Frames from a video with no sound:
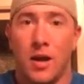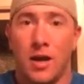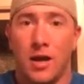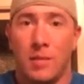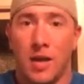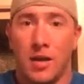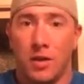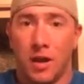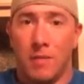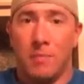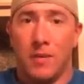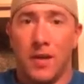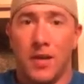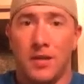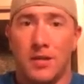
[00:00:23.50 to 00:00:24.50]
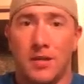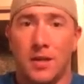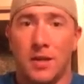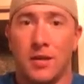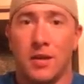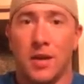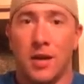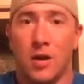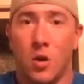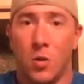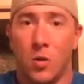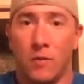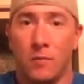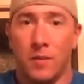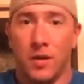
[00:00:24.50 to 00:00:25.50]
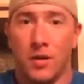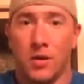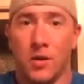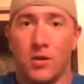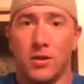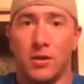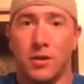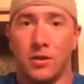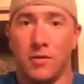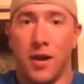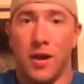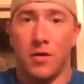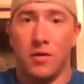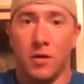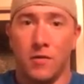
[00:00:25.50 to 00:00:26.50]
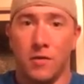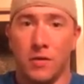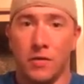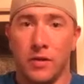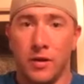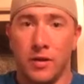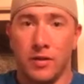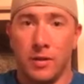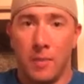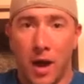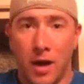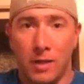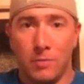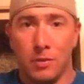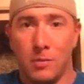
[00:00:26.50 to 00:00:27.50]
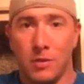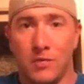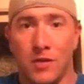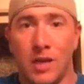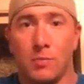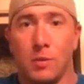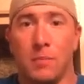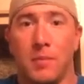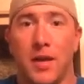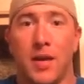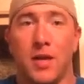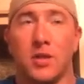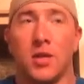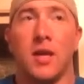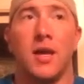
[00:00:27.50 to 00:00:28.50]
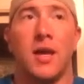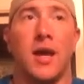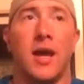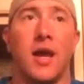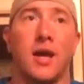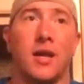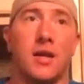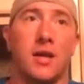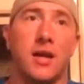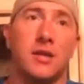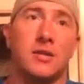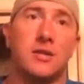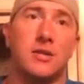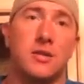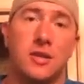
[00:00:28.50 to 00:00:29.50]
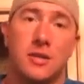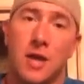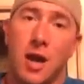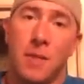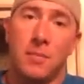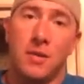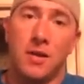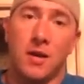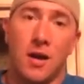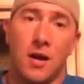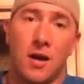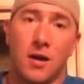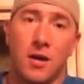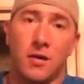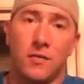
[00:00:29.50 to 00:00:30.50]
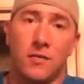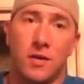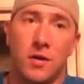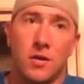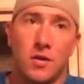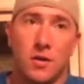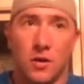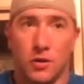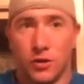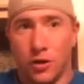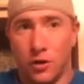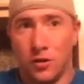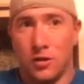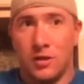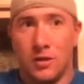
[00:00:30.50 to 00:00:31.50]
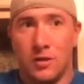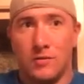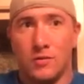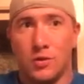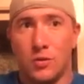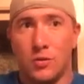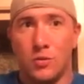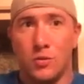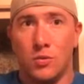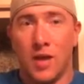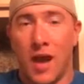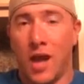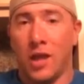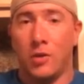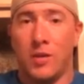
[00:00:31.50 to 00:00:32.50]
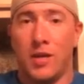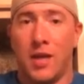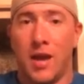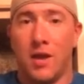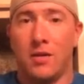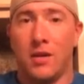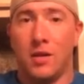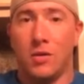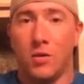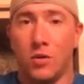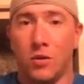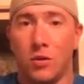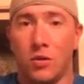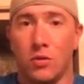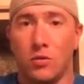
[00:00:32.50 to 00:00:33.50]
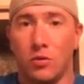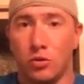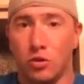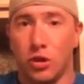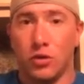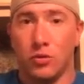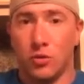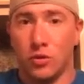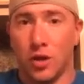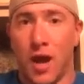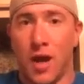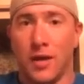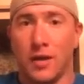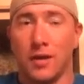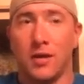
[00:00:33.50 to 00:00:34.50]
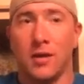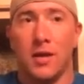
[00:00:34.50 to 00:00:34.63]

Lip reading: in my client base, and I know we've been tossing it around over on the Body Improvements Facebook page, and it's the topic of alternatives to calorie counting or nutritional tracking.